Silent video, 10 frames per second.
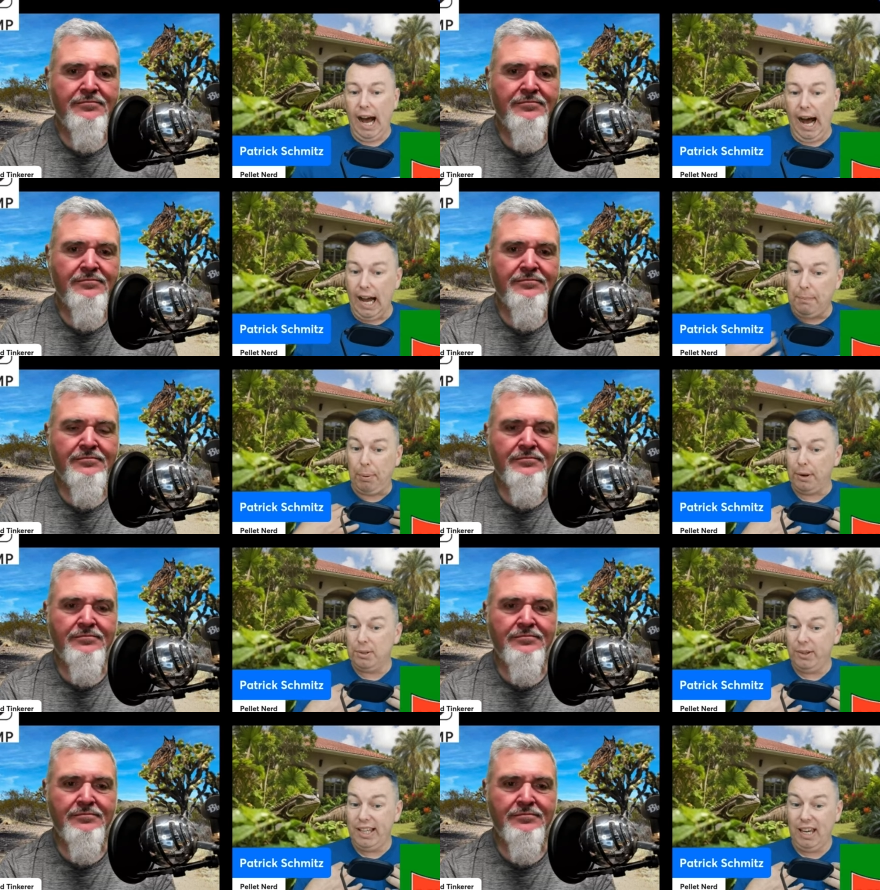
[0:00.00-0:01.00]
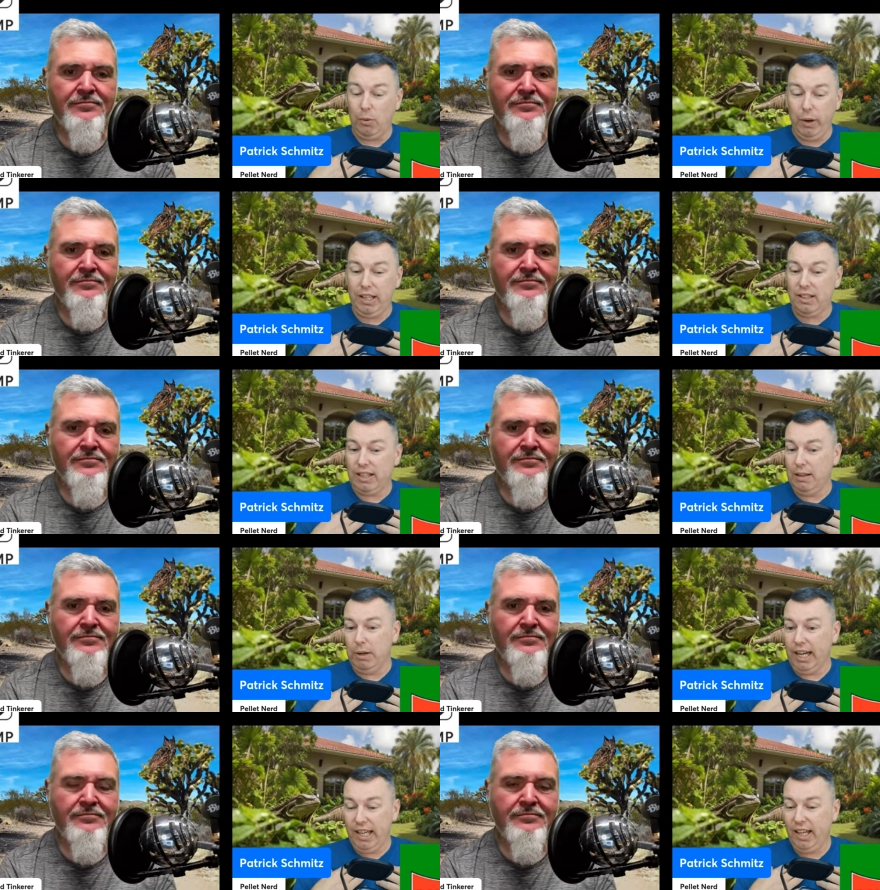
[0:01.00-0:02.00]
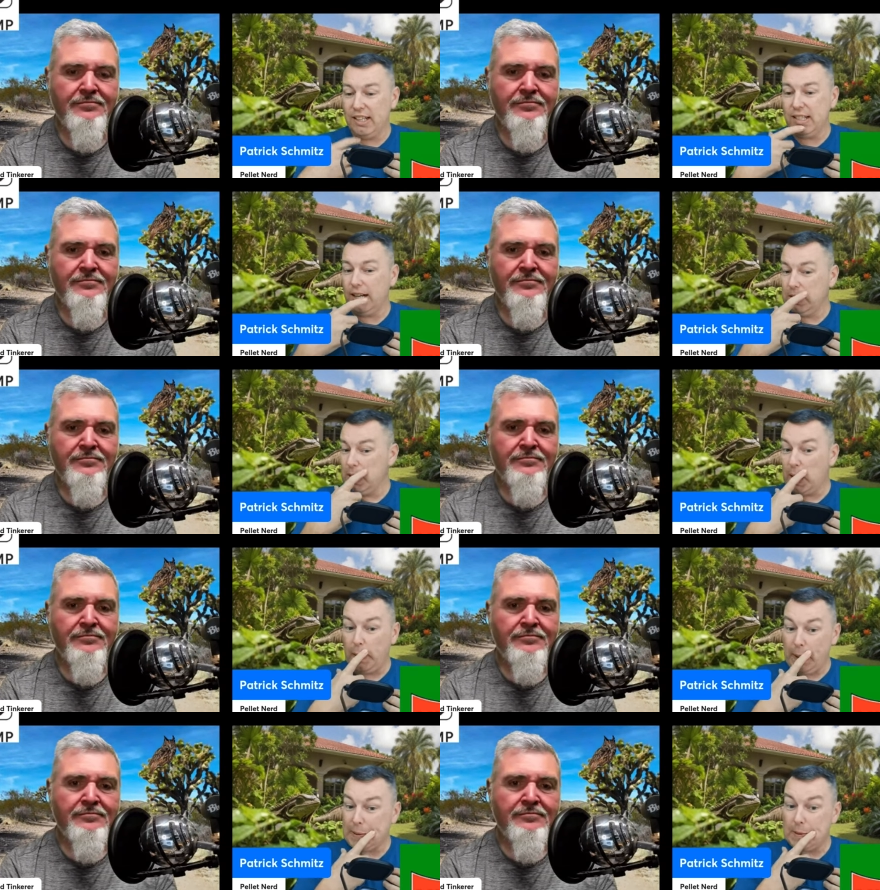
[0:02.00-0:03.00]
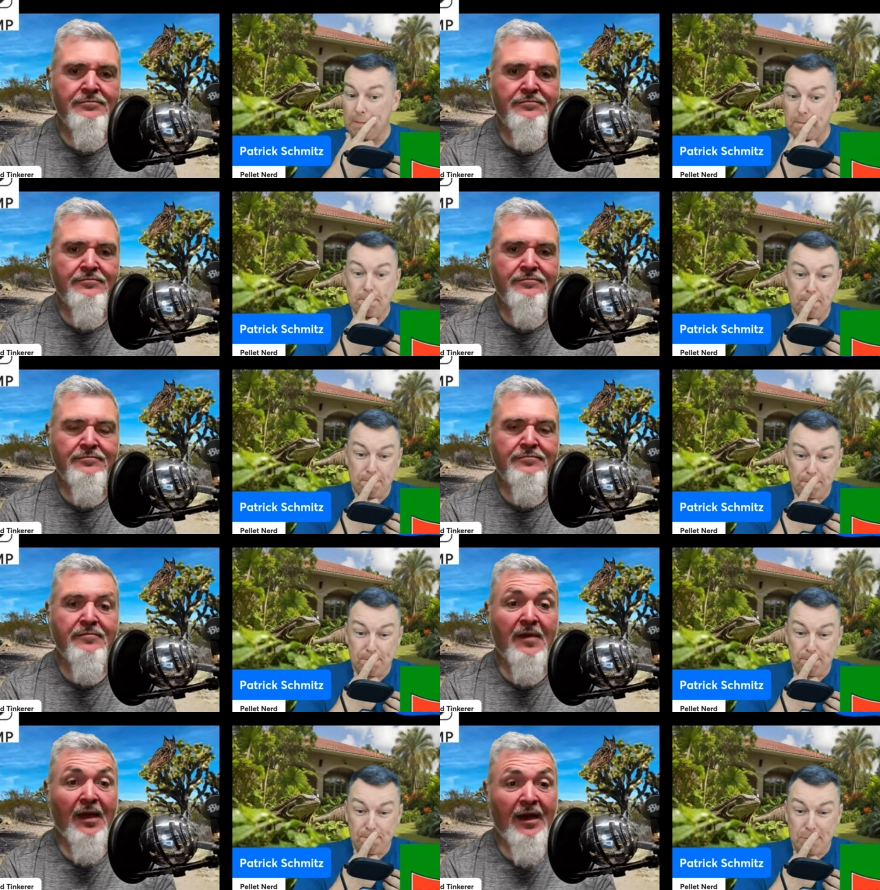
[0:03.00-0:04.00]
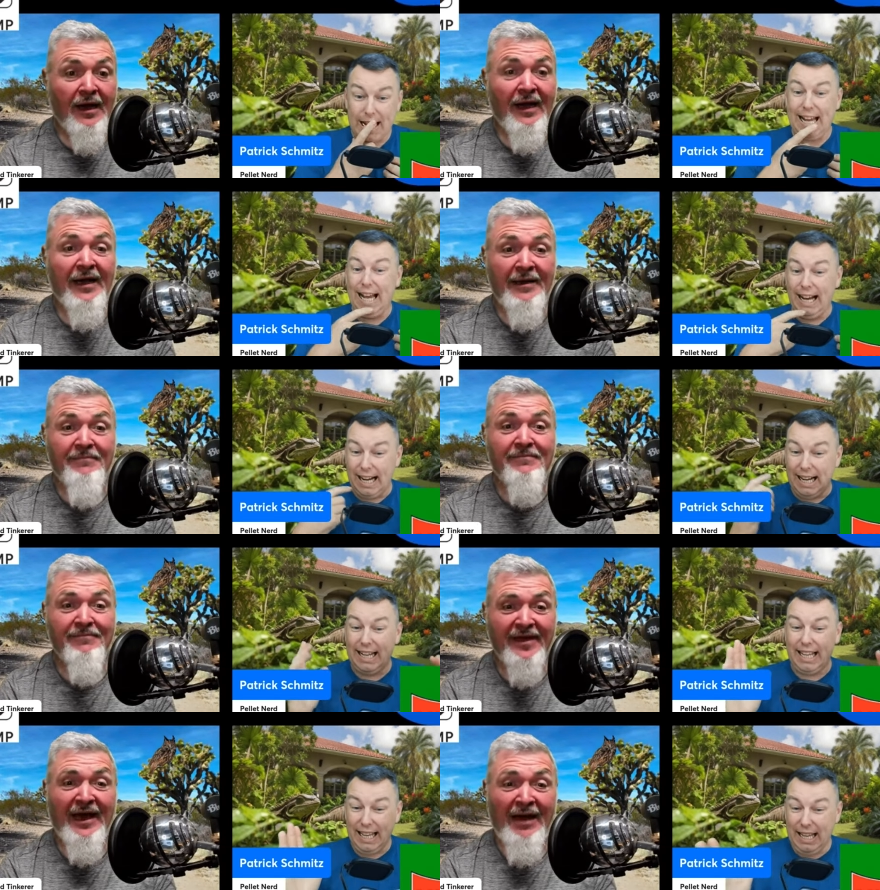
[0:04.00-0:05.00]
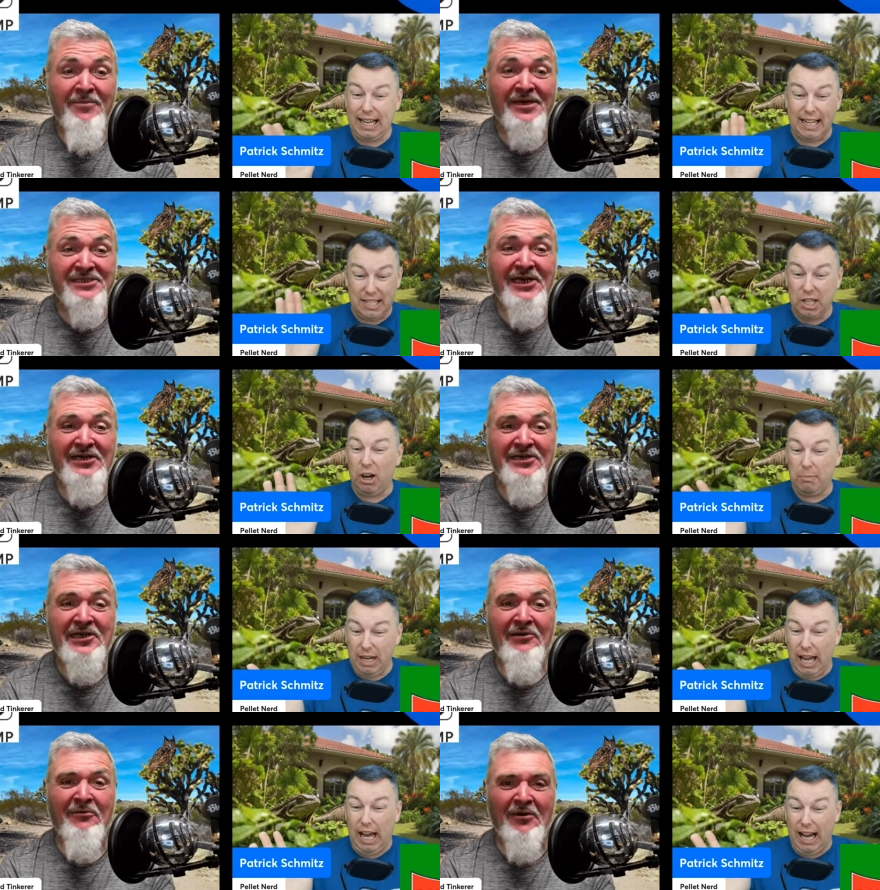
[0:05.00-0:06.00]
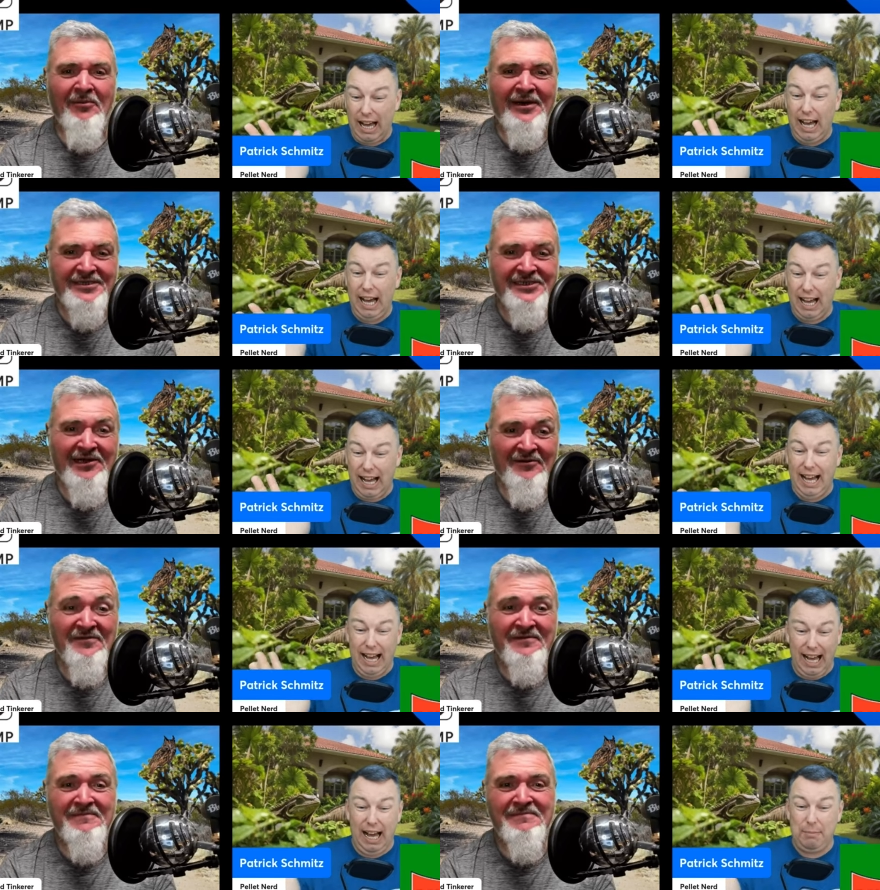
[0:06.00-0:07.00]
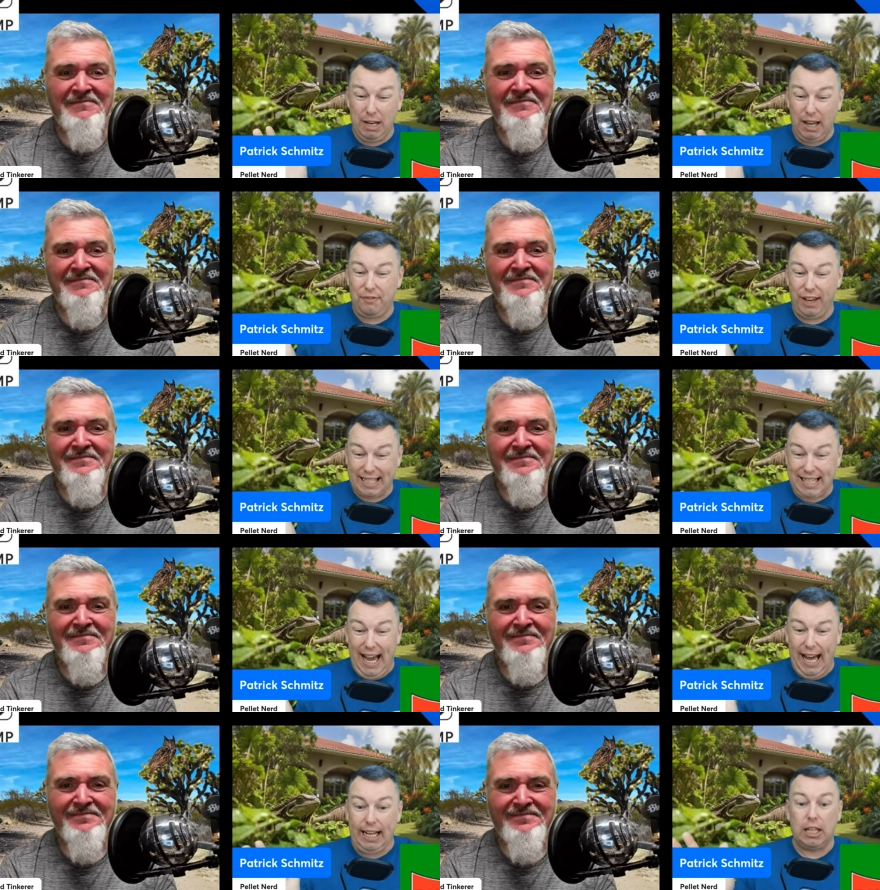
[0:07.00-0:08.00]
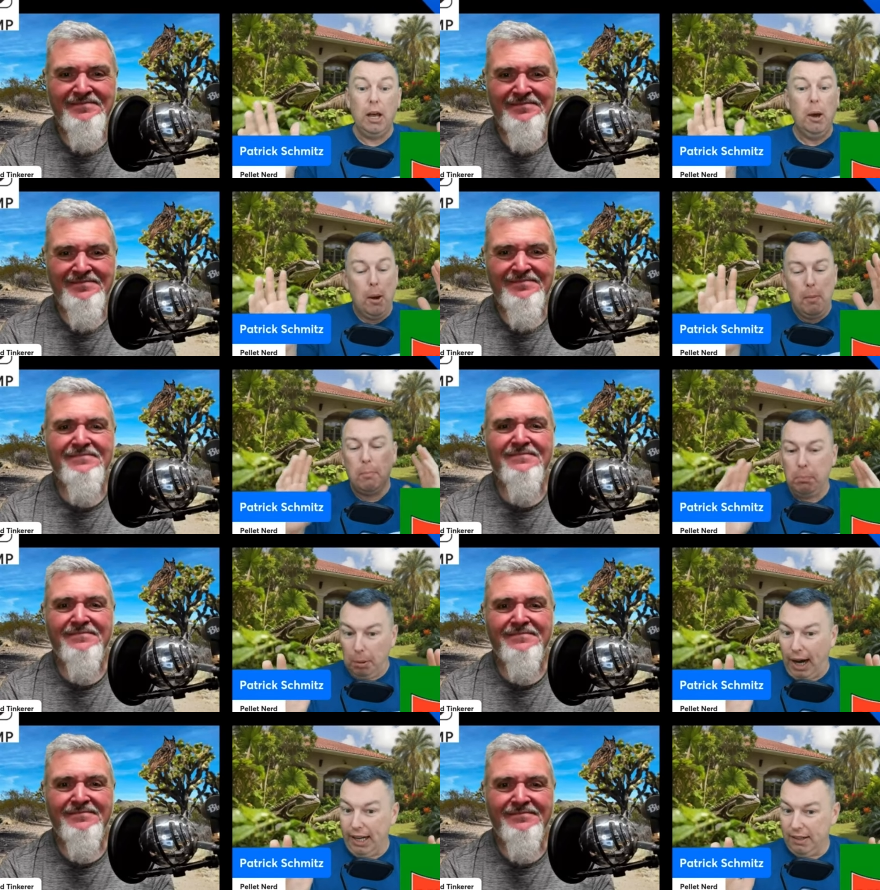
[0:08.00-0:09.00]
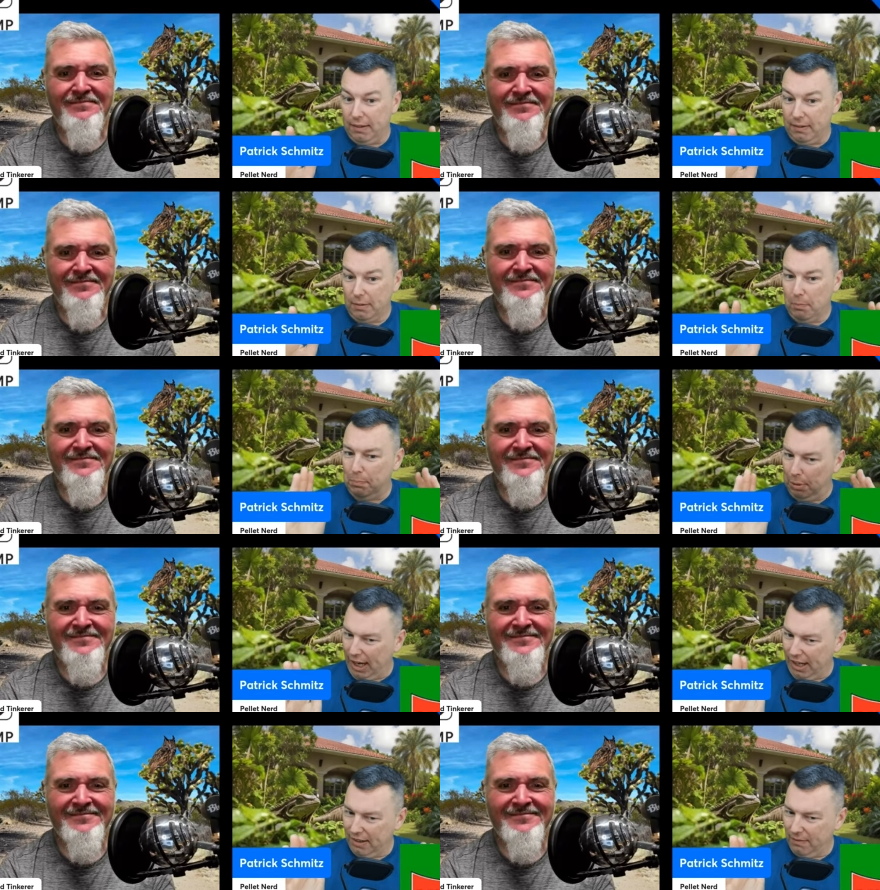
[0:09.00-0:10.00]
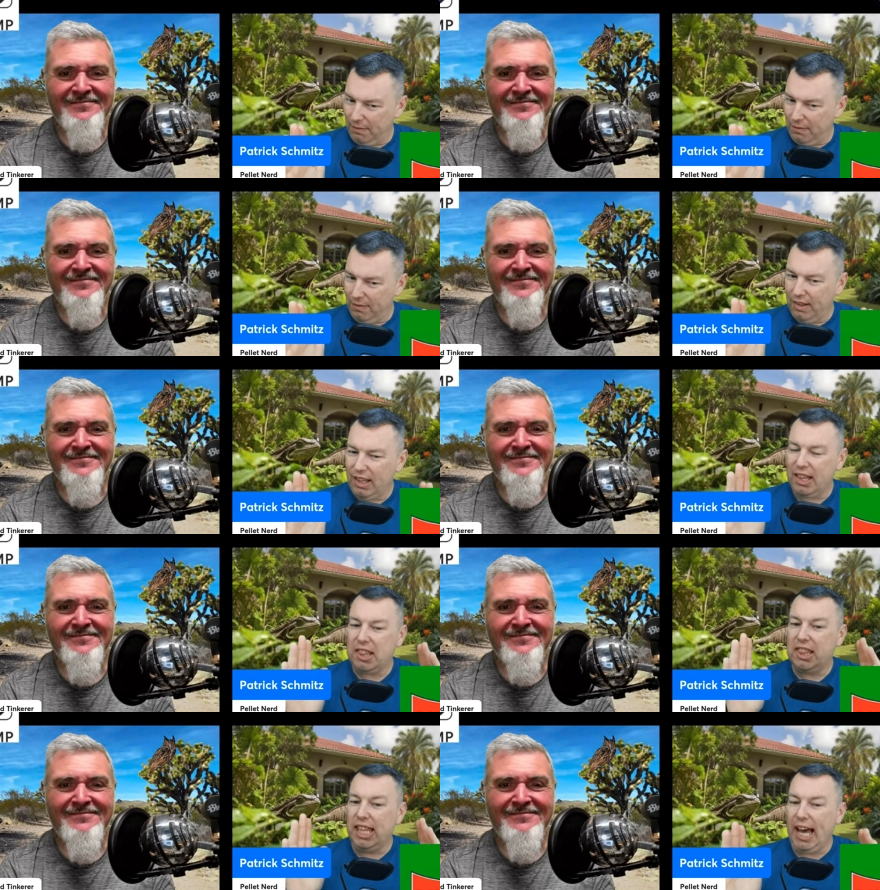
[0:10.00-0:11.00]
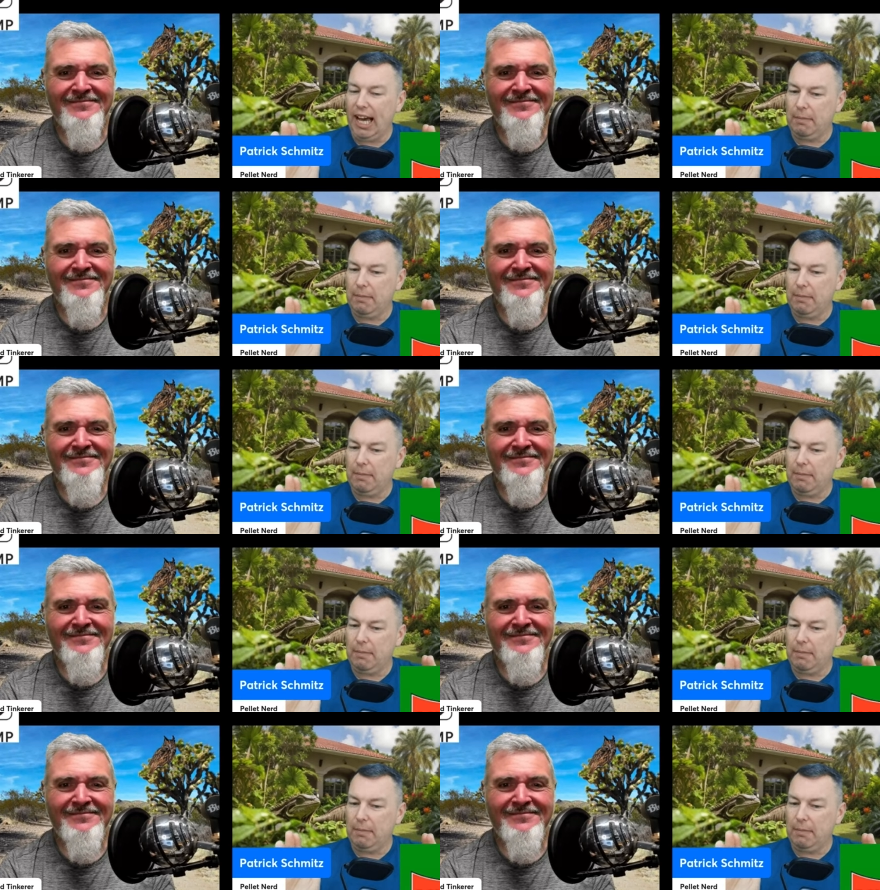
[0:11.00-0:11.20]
Speaker 1: I personally can't wait to get my hands on a DRS. I'm, uh, I'm excited you know, I'm an, to
Speaker 2: get one myself.
Speaker 1: I'm an FX addict. But, but that